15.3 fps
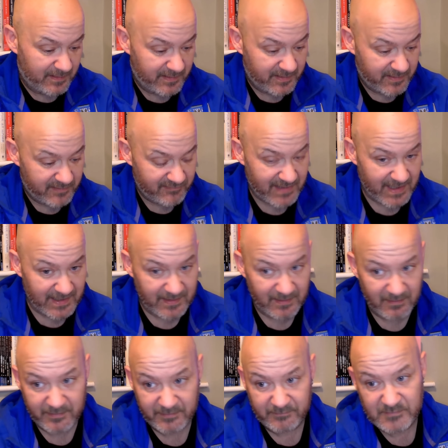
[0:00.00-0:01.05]

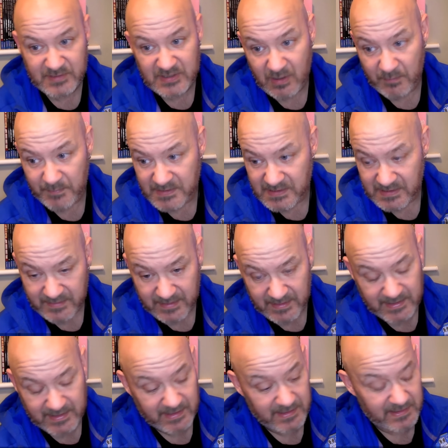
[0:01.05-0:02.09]
3-0, Thomas, I
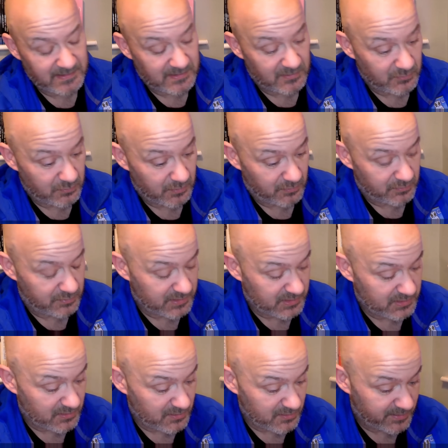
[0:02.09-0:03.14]
think it is, who
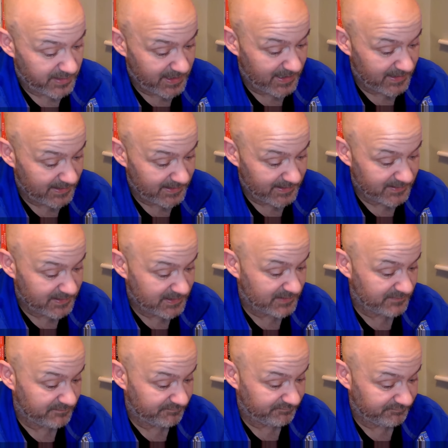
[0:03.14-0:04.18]
scored that, and it's
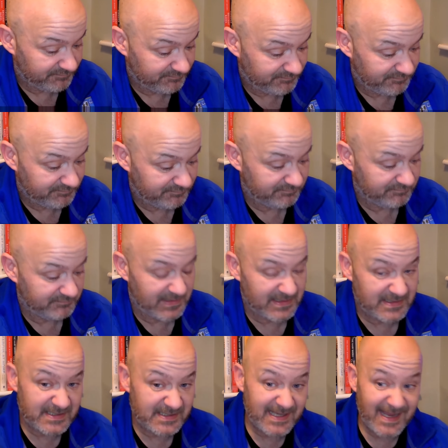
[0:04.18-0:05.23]

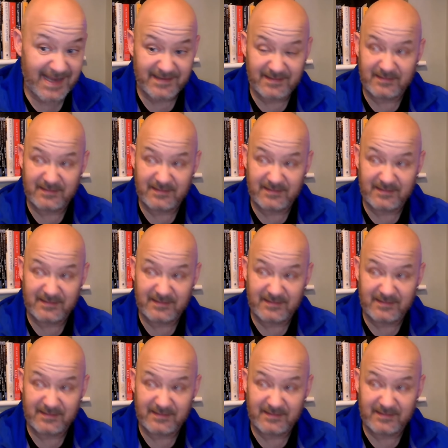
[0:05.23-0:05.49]
dead.